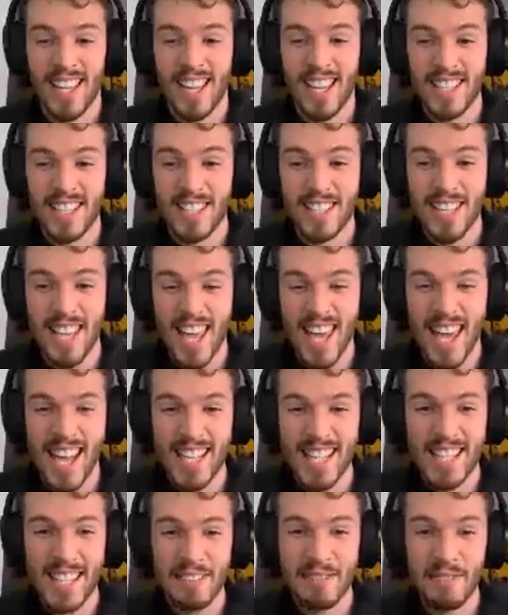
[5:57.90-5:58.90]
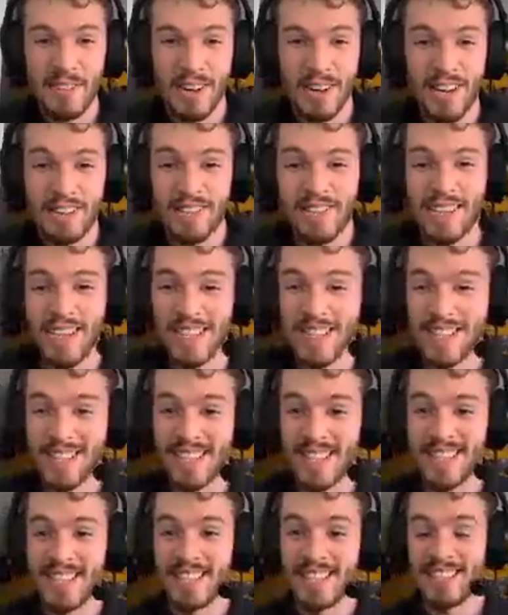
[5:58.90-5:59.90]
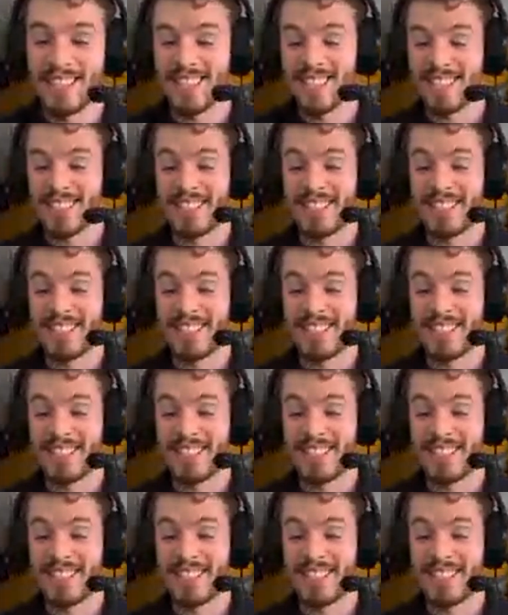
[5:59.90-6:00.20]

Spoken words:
has 85 letters in.